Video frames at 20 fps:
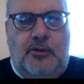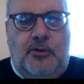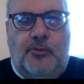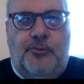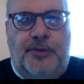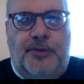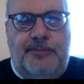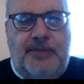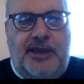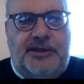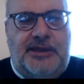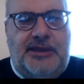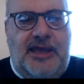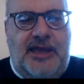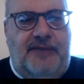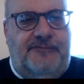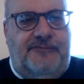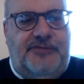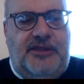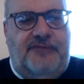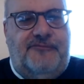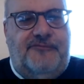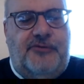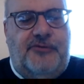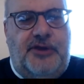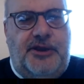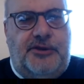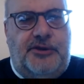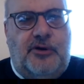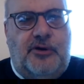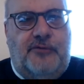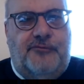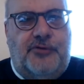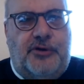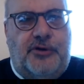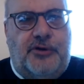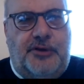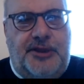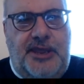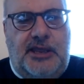we might have different
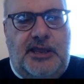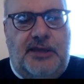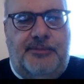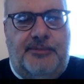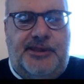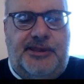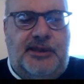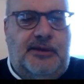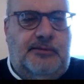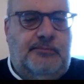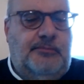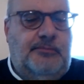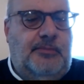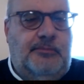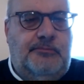overall incomes, and